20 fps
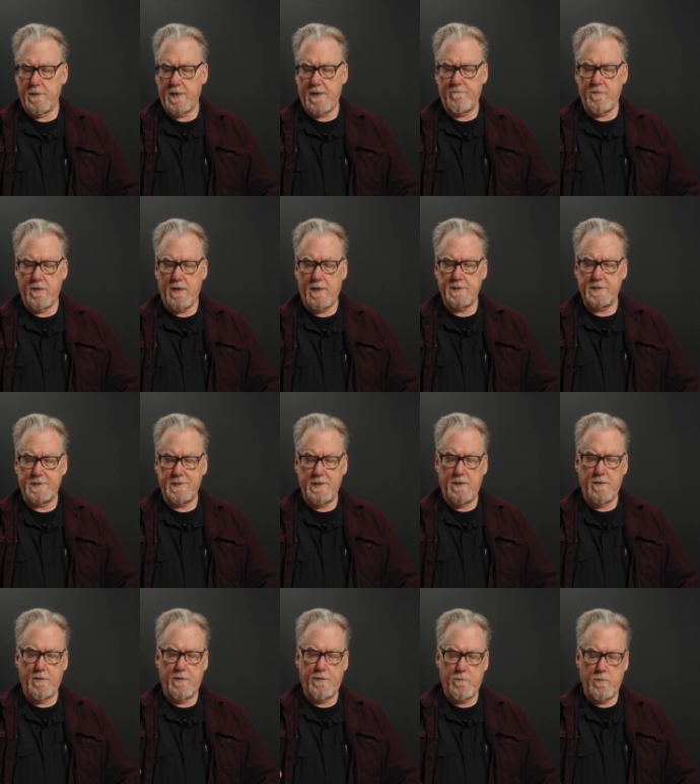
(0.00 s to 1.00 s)
I've not
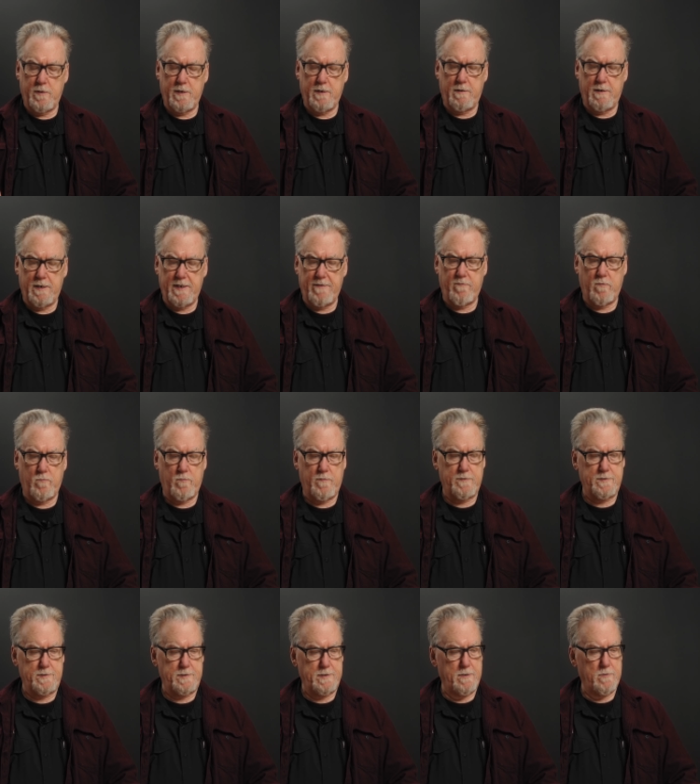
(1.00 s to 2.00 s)
seen a 311 with
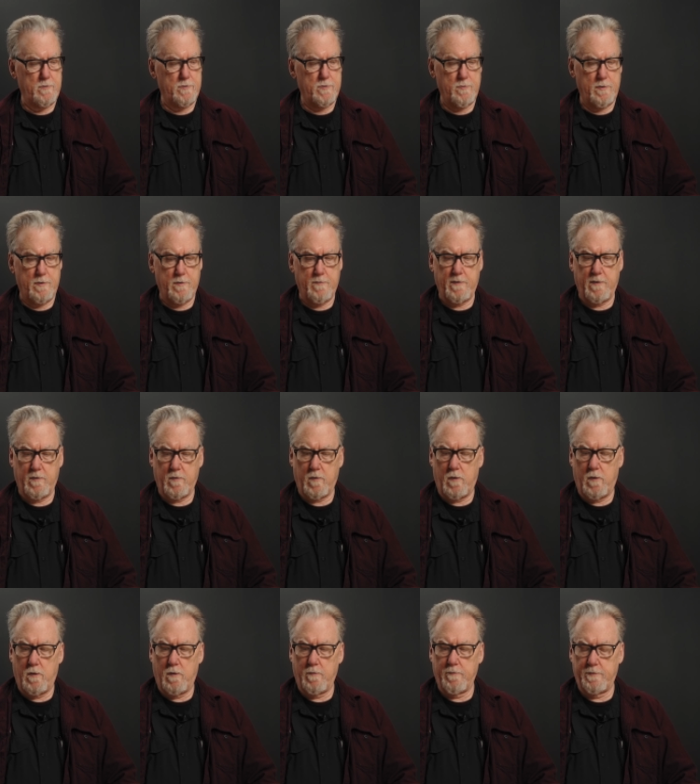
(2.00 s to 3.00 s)
a single trigger. They're
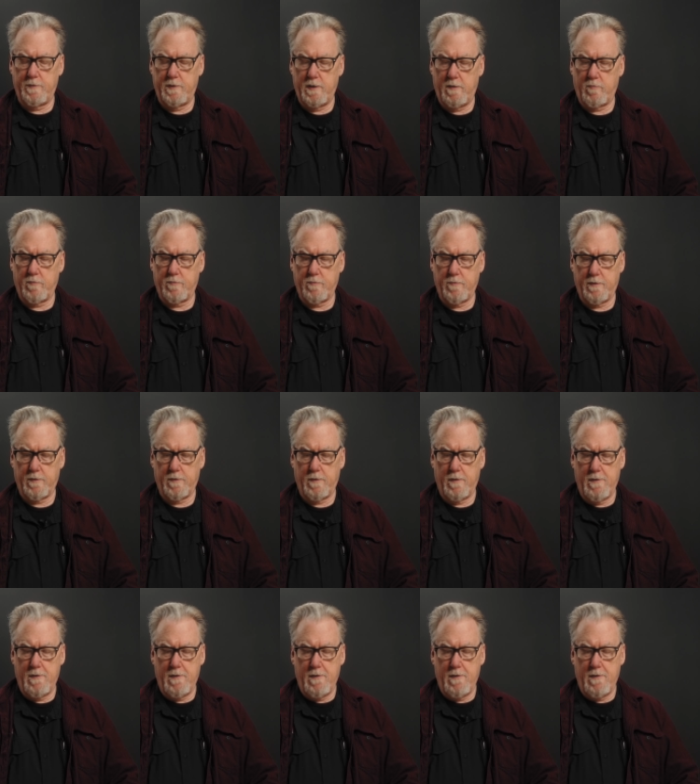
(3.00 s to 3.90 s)
all the double trigger.